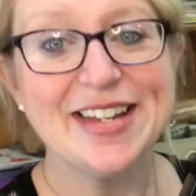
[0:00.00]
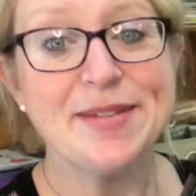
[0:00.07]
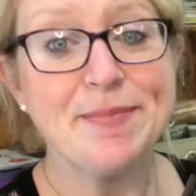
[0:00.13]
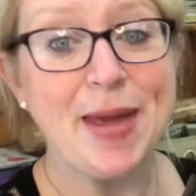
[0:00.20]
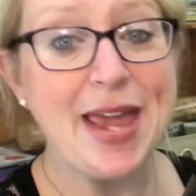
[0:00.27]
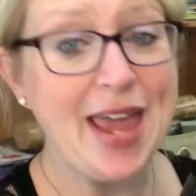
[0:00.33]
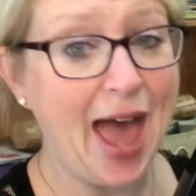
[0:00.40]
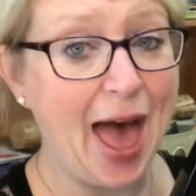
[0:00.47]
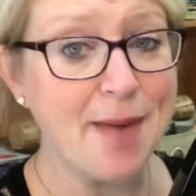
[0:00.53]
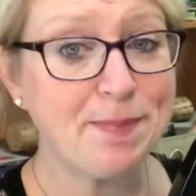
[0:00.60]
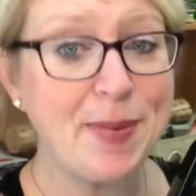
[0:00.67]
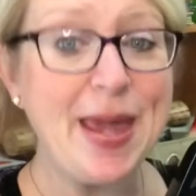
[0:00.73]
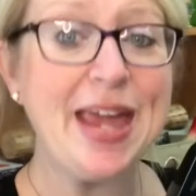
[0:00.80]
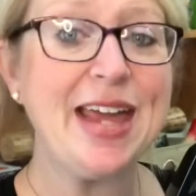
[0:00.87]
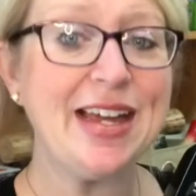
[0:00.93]
be
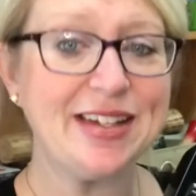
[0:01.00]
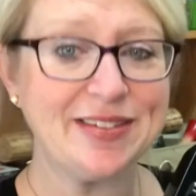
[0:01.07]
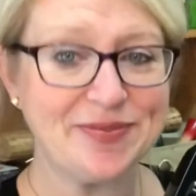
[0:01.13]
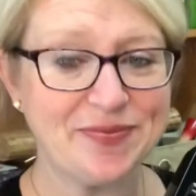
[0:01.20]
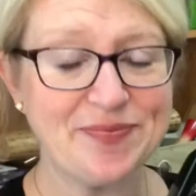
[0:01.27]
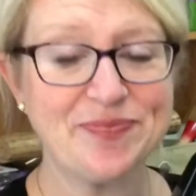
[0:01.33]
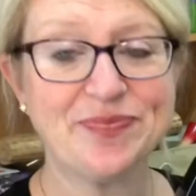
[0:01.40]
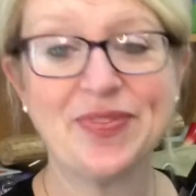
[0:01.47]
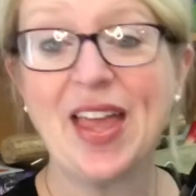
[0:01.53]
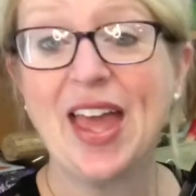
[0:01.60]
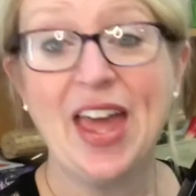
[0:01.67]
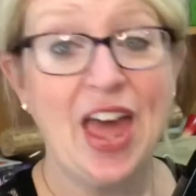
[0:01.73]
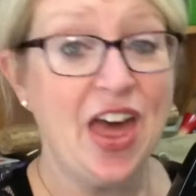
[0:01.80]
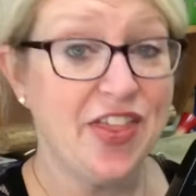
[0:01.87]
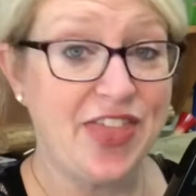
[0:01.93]
happy
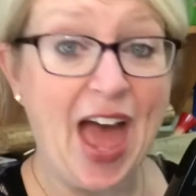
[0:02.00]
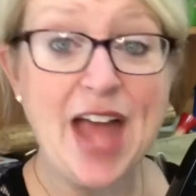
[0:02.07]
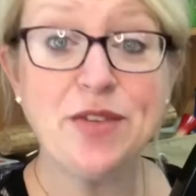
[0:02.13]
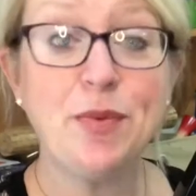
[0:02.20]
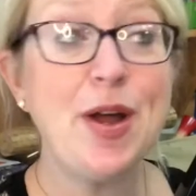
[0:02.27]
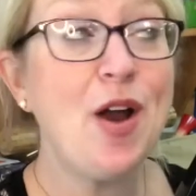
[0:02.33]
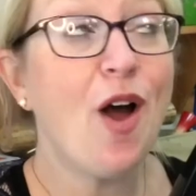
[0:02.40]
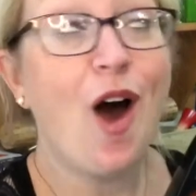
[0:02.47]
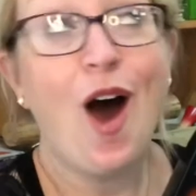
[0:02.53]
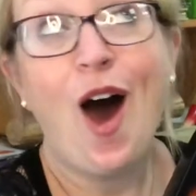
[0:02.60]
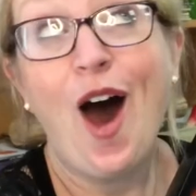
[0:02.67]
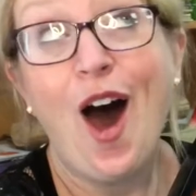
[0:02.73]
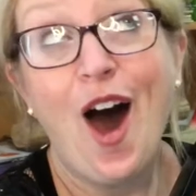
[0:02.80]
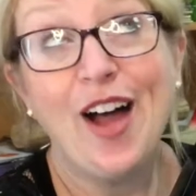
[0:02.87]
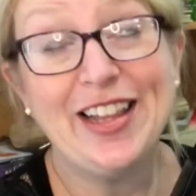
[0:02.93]
that we're
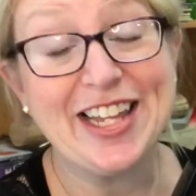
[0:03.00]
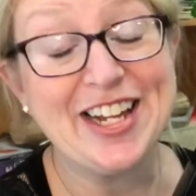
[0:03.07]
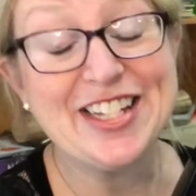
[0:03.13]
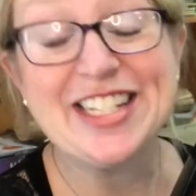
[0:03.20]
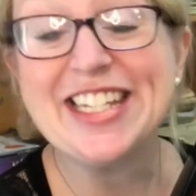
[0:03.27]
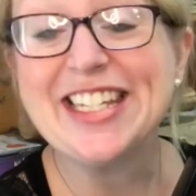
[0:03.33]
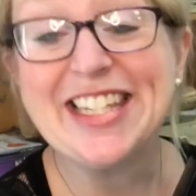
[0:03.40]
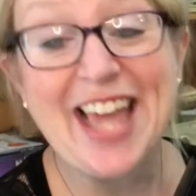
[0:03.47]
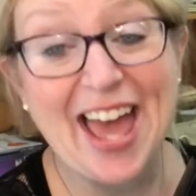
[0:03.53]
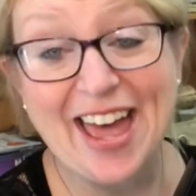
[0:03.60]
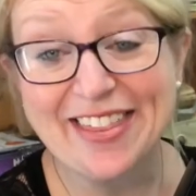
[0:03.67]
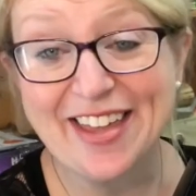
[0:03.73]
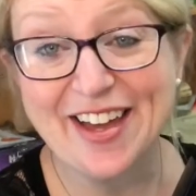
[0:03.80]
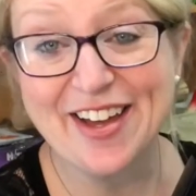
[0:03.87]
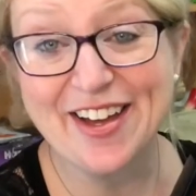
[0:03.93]
all here
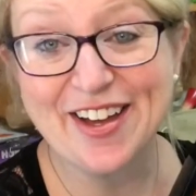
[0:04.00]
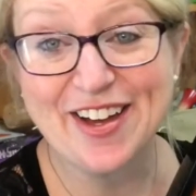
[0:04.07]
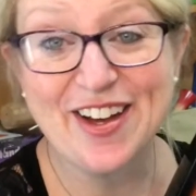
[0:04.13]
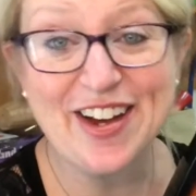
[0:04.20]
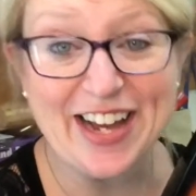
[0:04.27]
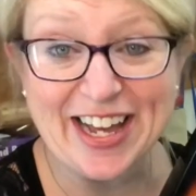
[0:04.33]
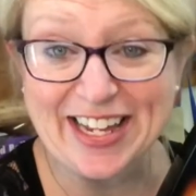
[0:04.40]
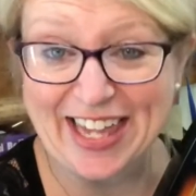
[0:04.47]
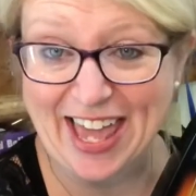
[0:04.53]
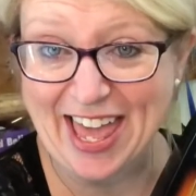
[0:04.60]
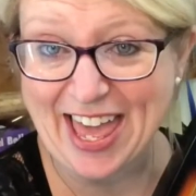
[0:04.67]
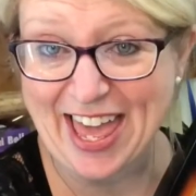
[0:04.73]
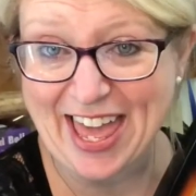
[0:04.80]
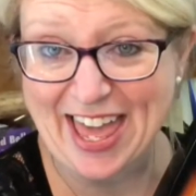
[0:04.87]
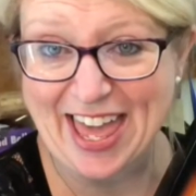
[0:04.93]
together
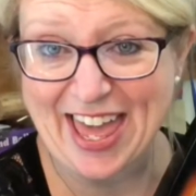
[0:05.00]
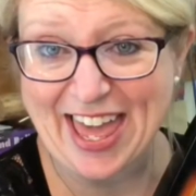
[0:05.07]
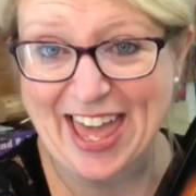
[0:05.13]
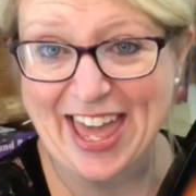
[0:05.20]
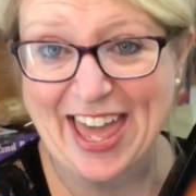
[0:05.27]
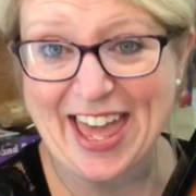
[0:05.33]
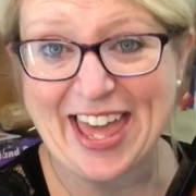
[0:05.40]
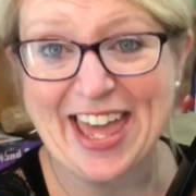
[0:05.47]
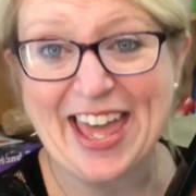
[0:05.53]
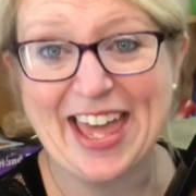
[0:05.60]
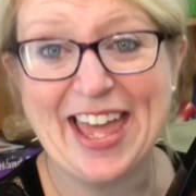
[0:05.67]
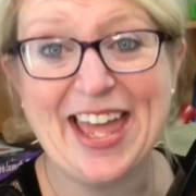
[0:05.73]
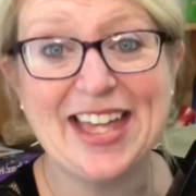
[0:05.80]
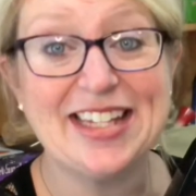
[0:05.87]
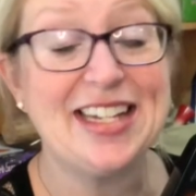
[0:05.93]

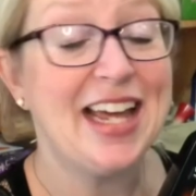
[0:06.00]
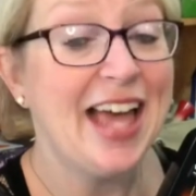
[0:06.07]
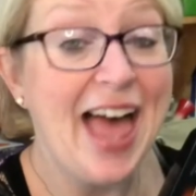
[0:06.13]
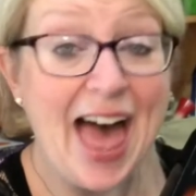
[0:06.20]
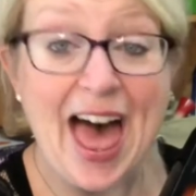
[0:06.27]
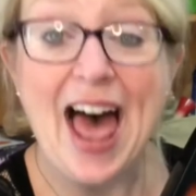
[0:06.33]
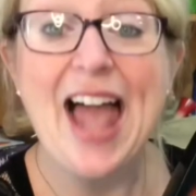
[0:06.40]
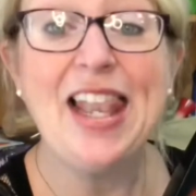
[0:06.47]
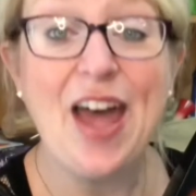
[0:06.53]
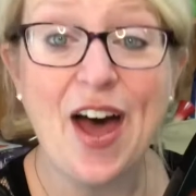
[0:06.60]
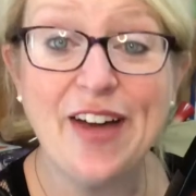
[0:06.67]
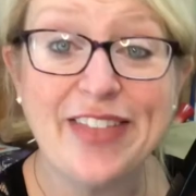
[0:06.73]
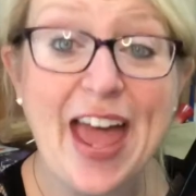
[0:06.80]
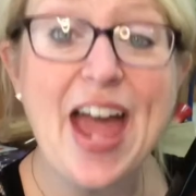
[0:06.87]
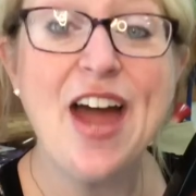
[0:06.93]
again.
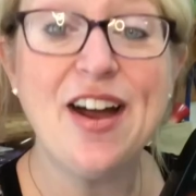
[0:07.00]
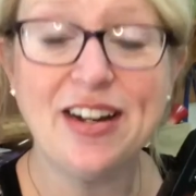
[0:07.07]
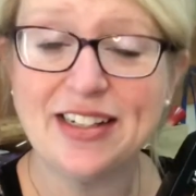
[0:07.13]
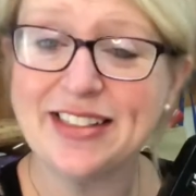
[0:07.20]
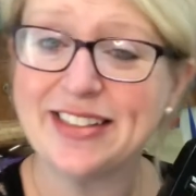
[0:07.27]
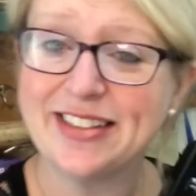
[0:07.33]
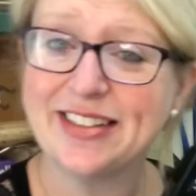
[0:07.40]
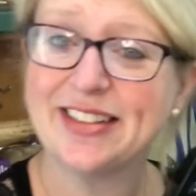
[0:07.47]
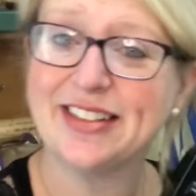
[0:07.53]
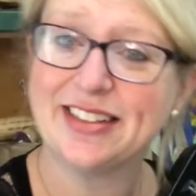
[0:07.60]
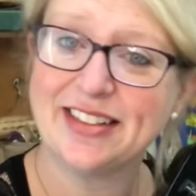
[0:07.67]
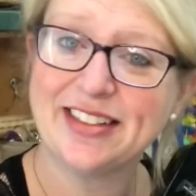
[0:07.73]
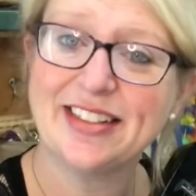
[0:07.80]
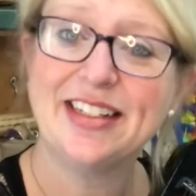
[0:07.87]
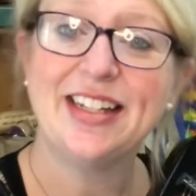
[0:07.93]
Hello there,
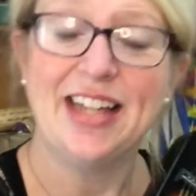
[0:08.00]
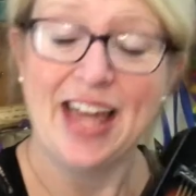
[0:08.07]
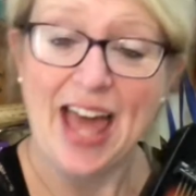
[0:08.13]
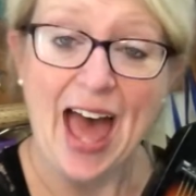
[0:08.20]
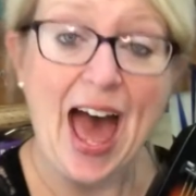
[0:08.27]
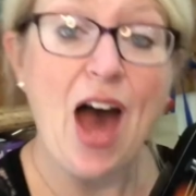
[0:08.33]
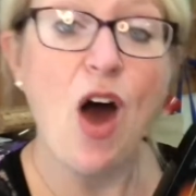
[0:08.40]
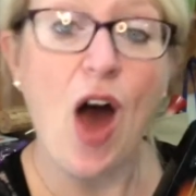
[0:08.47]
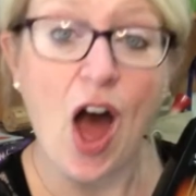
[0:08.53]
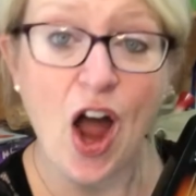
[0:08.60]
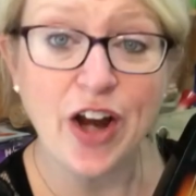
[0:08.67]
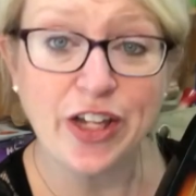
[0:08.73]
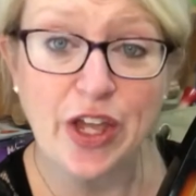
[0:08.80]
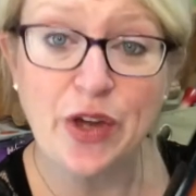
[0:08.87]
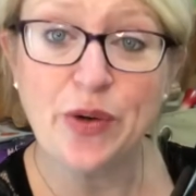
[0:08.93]
how
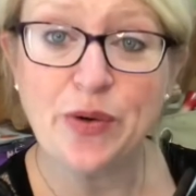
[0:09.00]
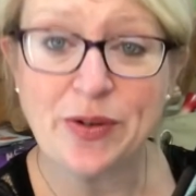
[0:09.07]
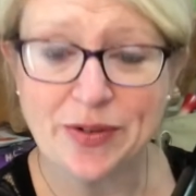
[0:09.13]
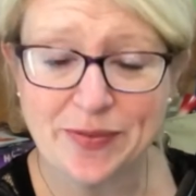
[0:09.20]
are you?